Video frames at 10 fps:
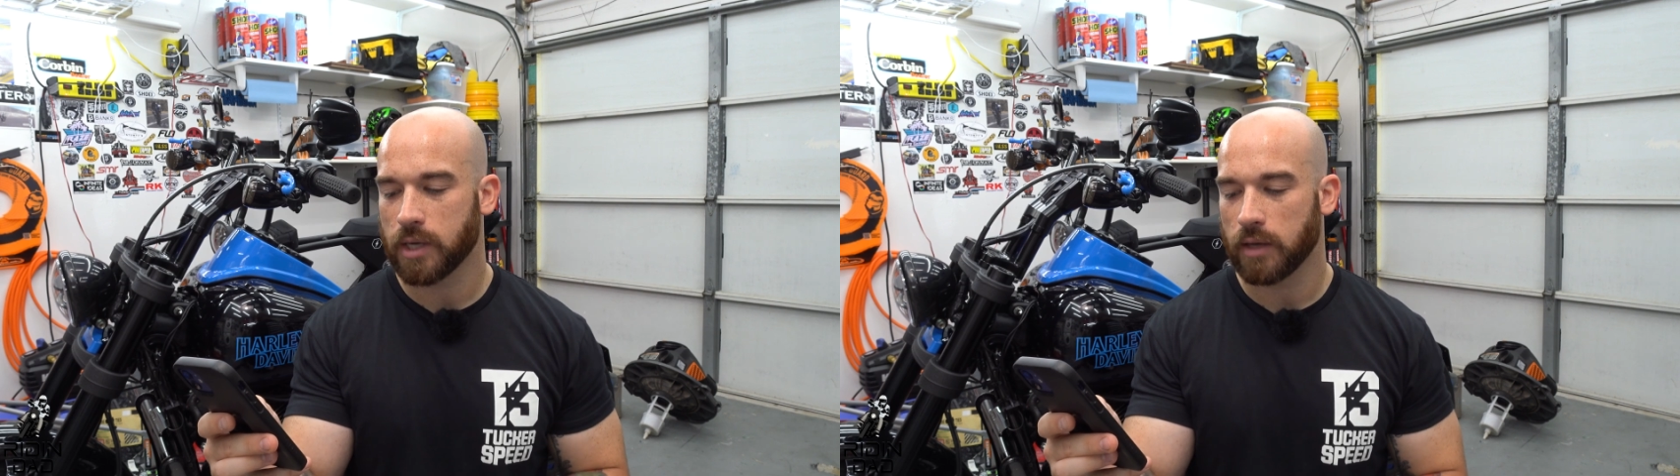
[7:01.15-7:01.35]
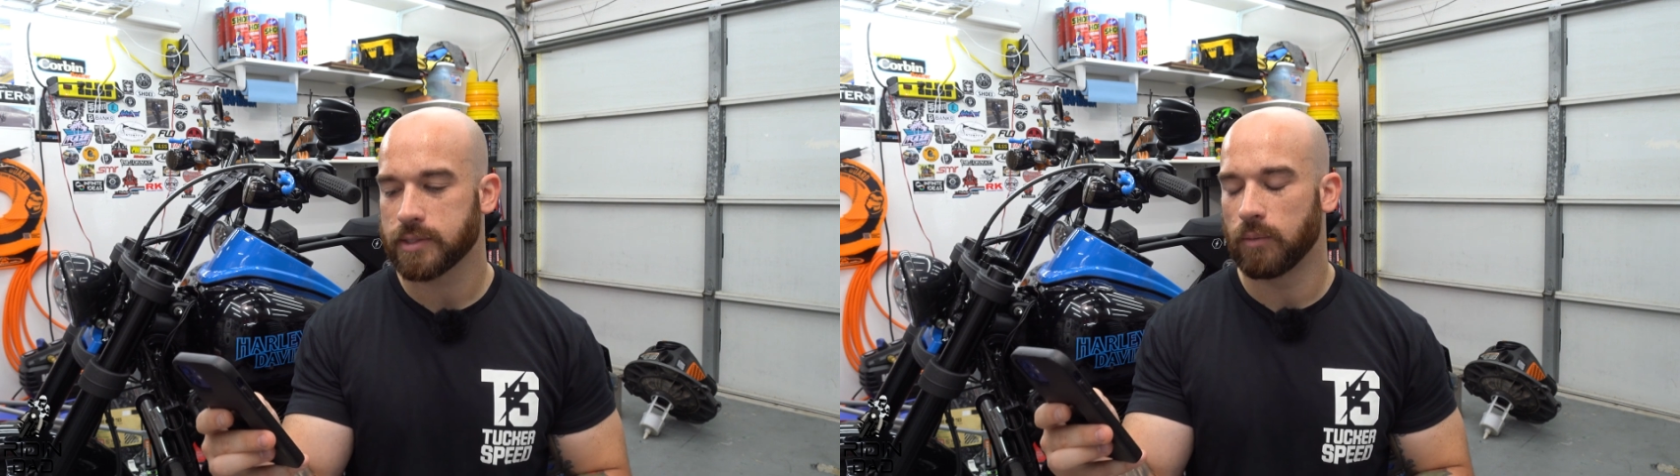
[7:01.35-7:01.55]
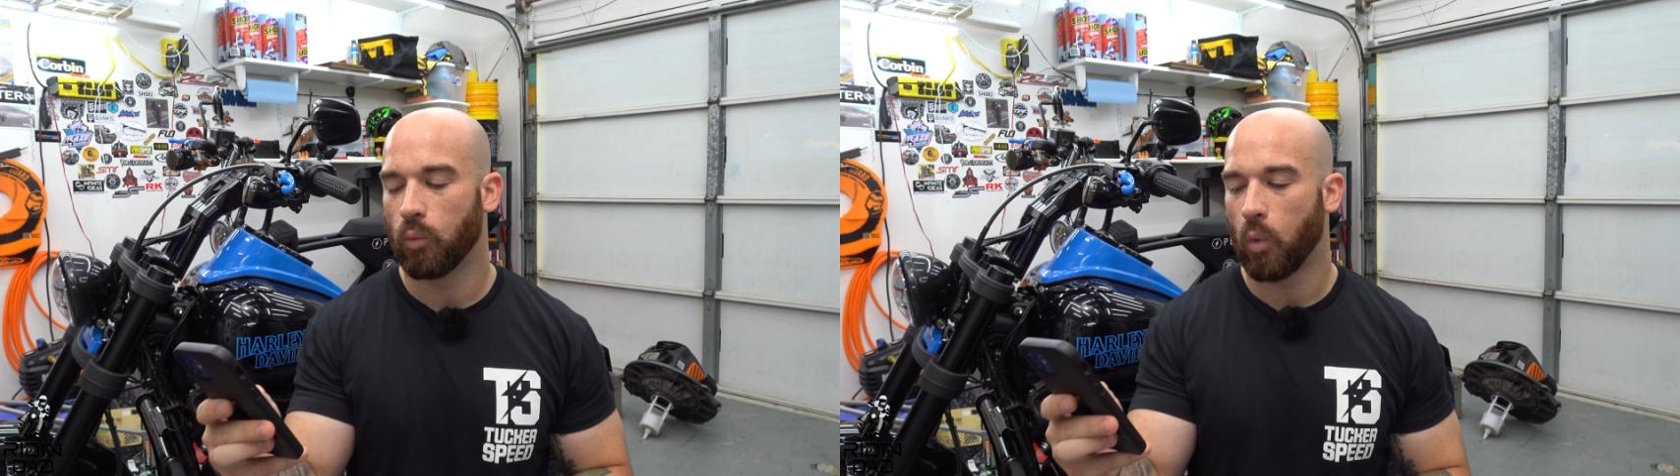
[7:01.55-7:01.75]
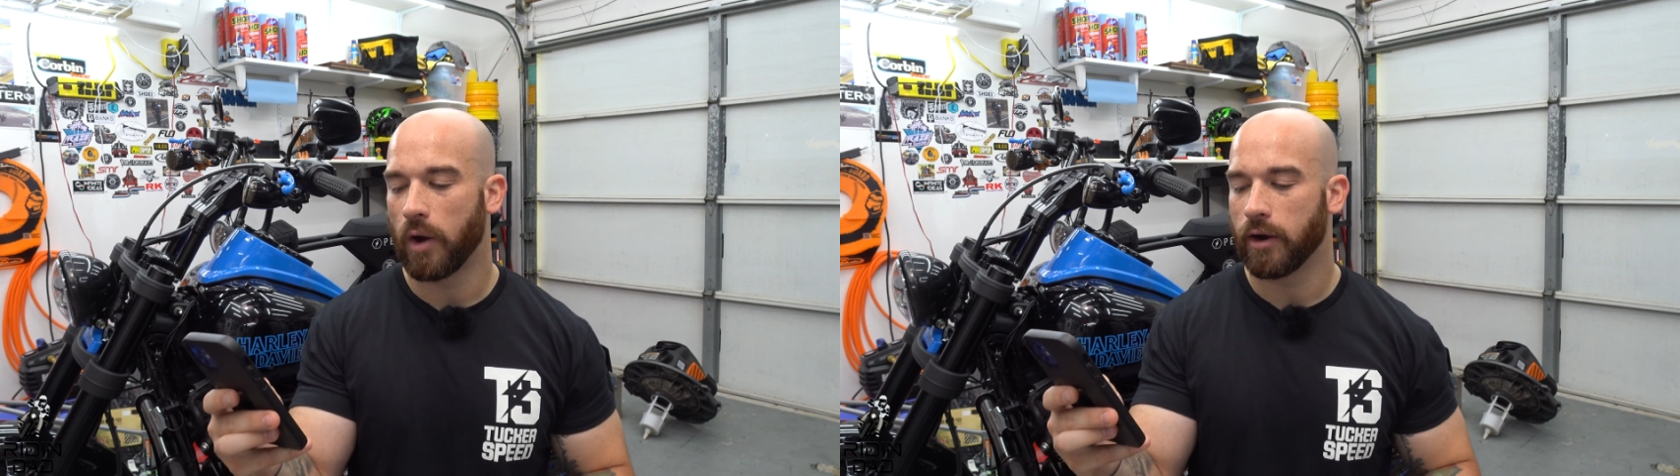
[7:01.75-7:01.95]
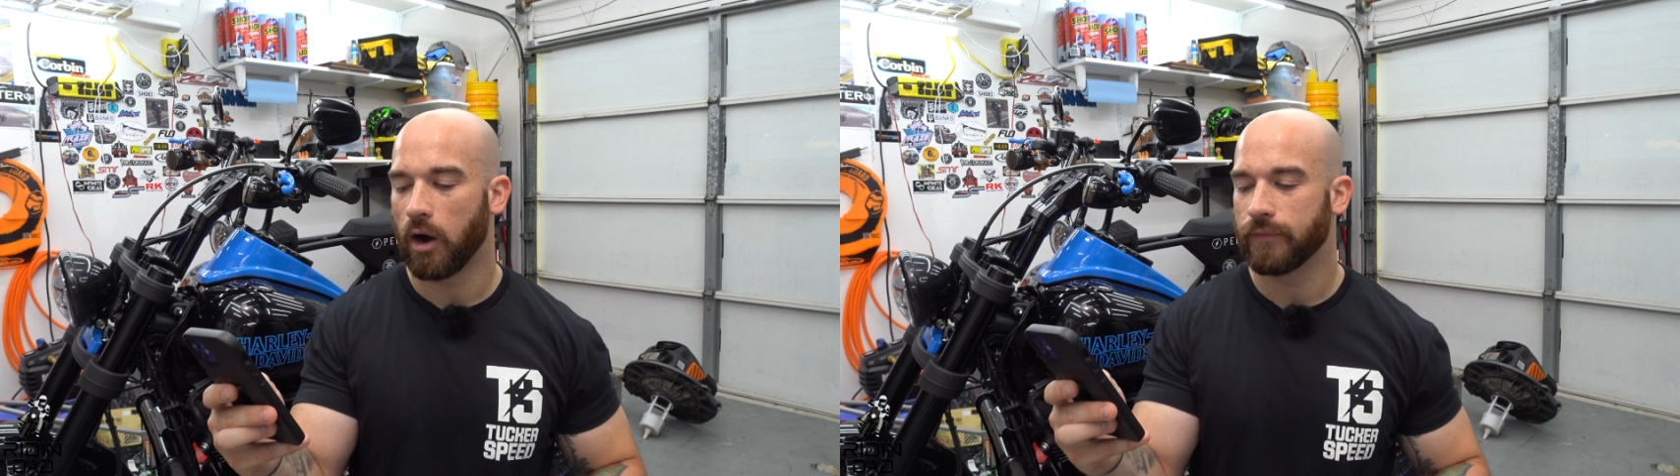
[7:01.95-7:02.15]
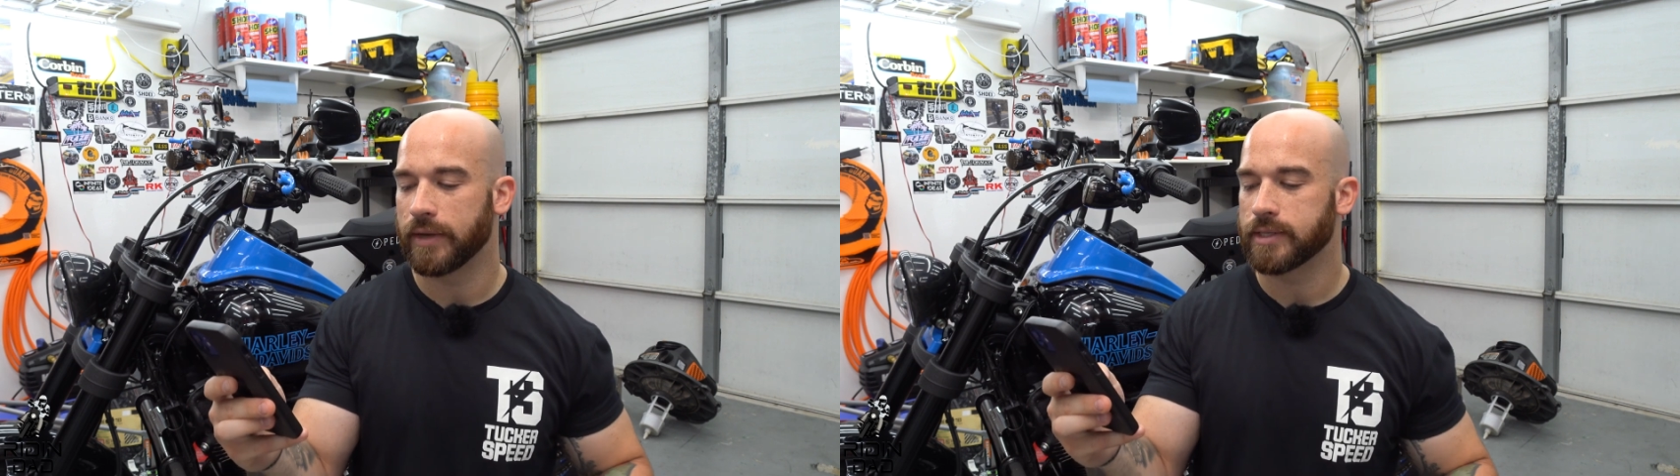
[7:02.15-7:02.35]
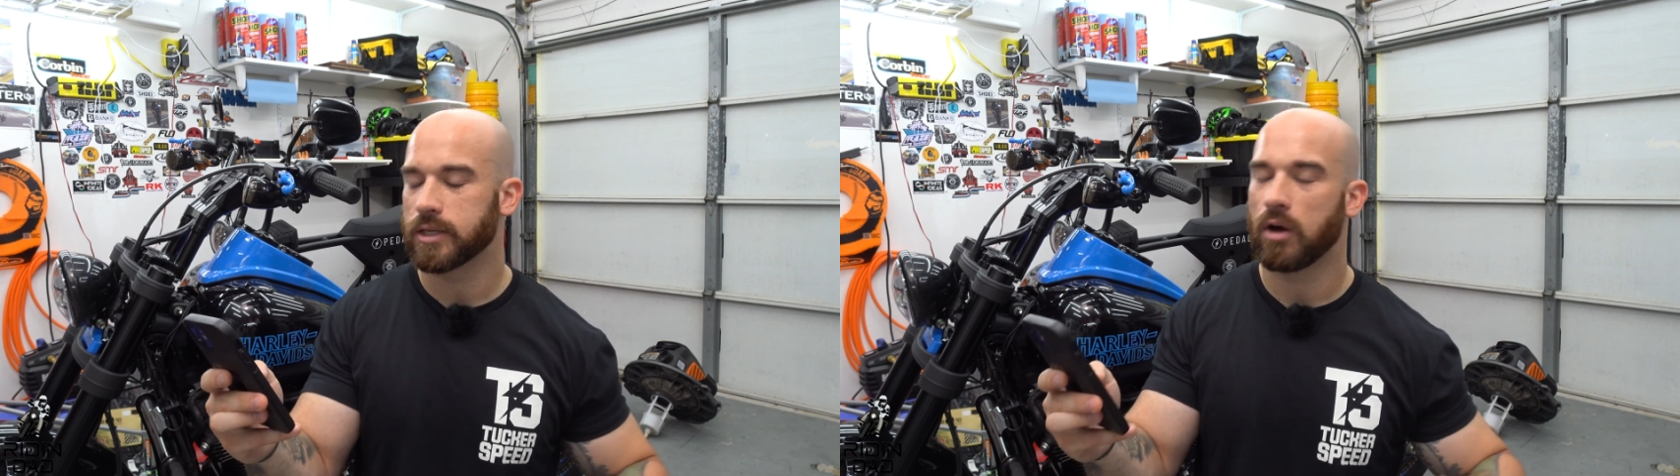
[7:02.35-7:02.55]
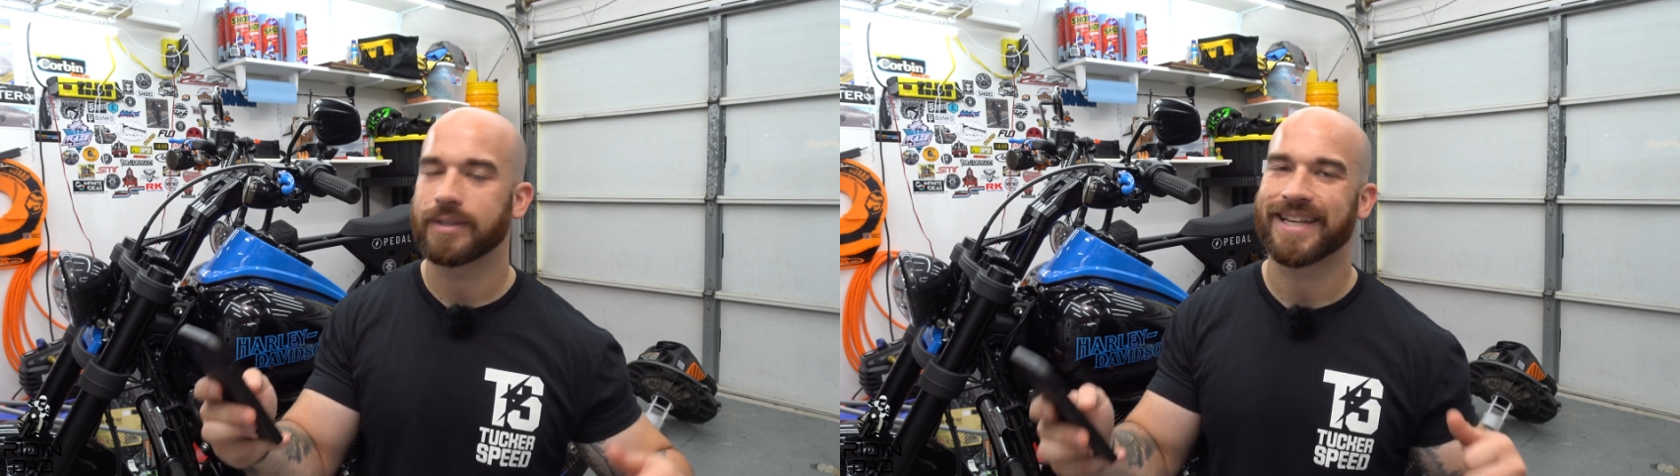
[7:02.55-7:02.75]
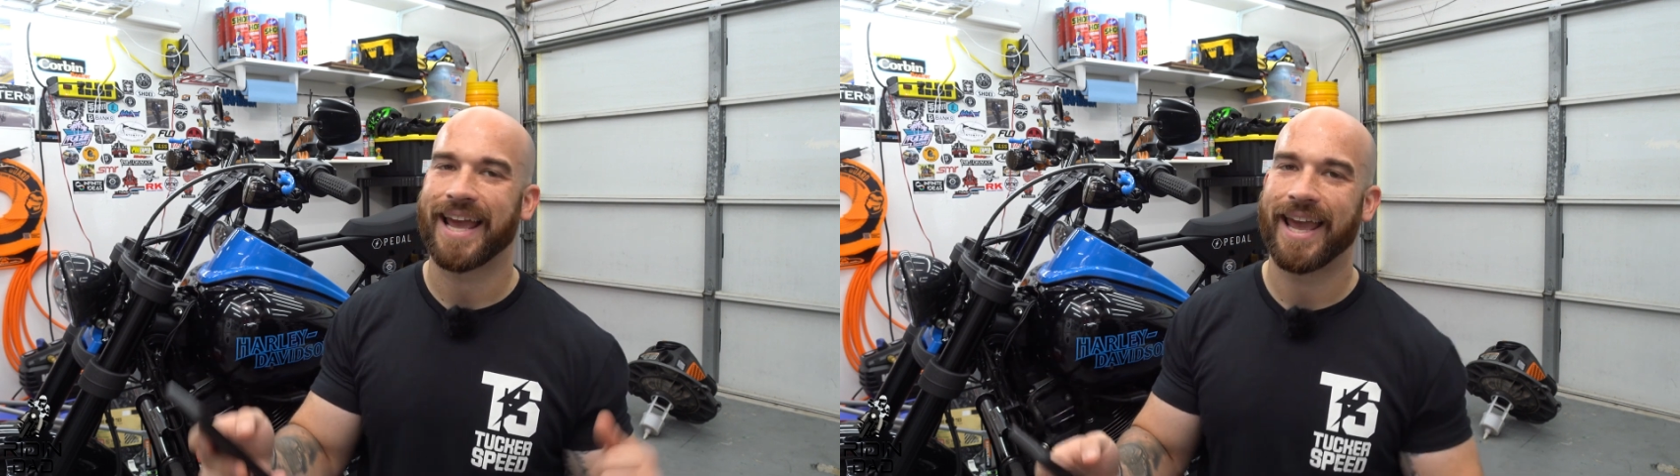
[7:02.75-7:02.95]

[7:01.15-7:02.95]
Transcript: custom one-off exhaust,